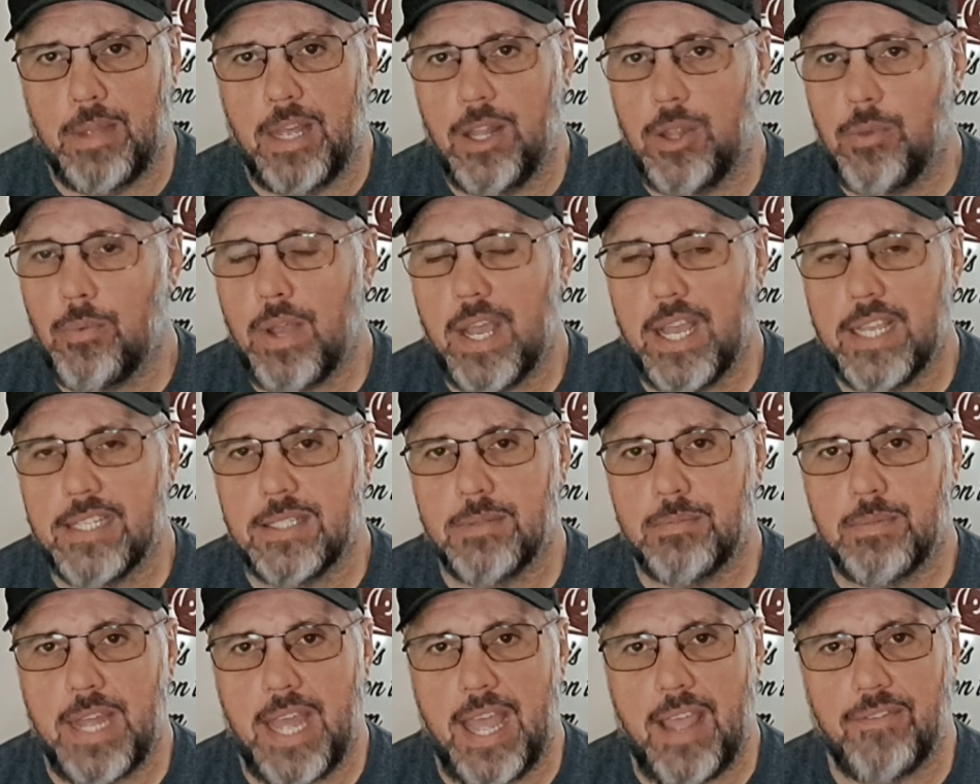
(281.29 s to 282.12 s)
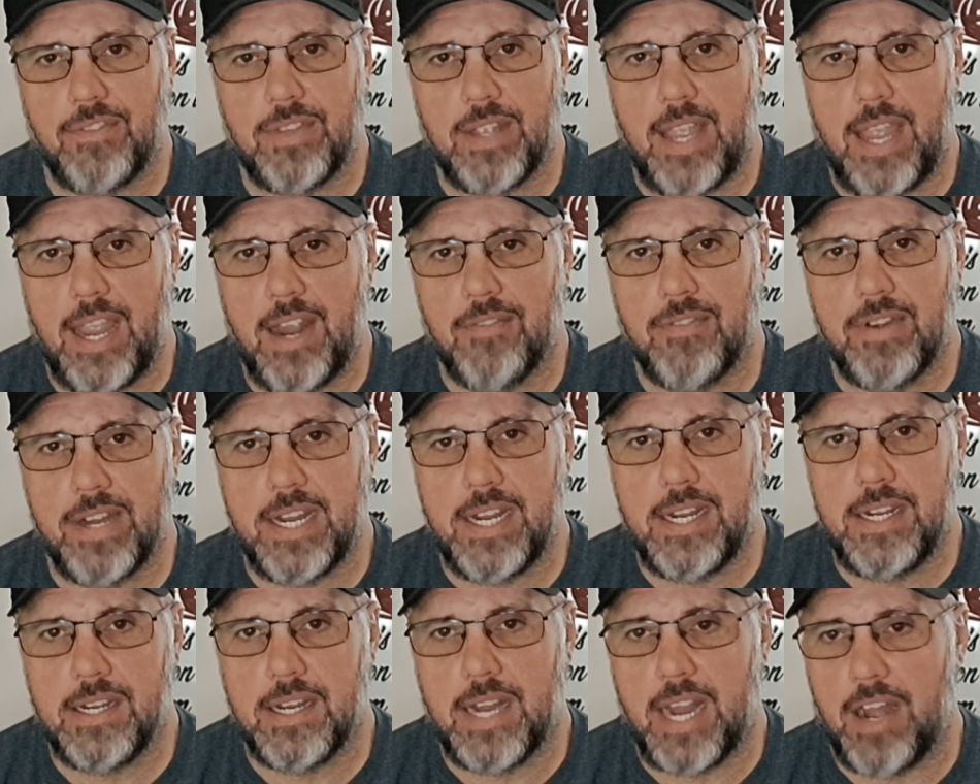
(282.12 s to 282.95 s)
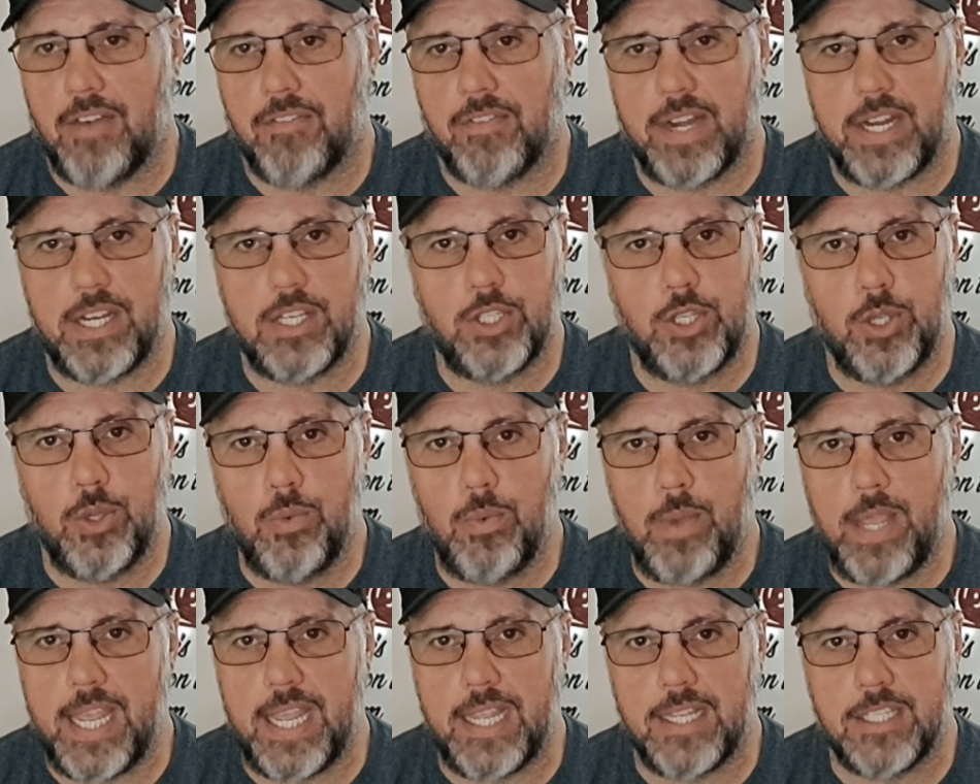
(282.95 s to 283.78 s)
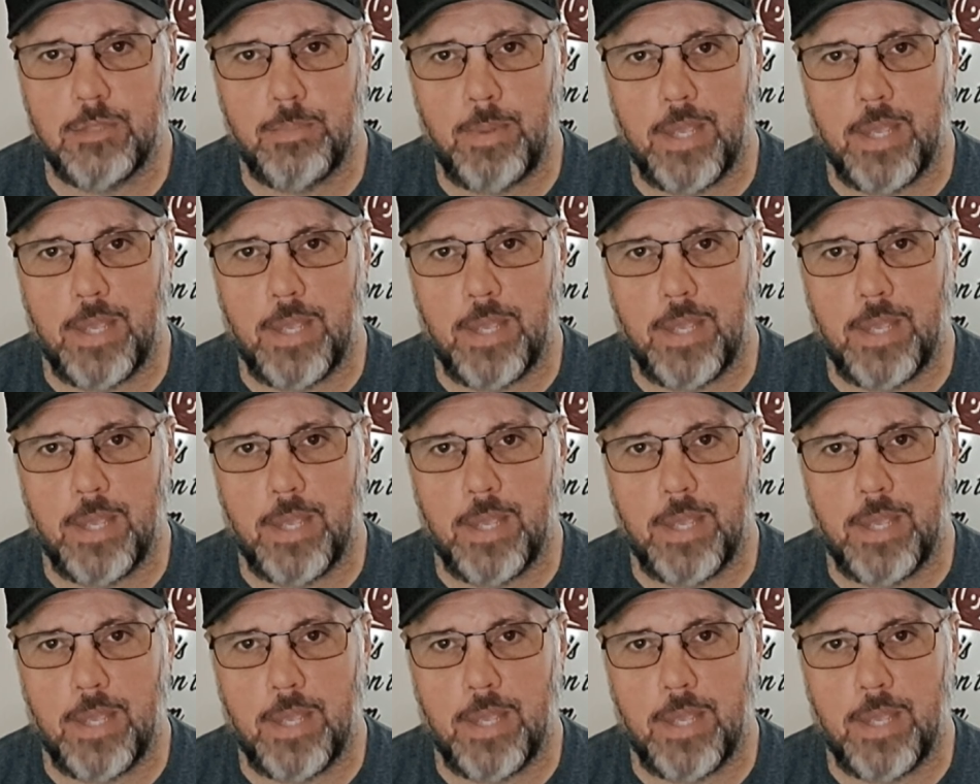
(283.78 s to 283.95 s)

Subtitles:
Otherwise, I'm going to have to, every 2 weeks,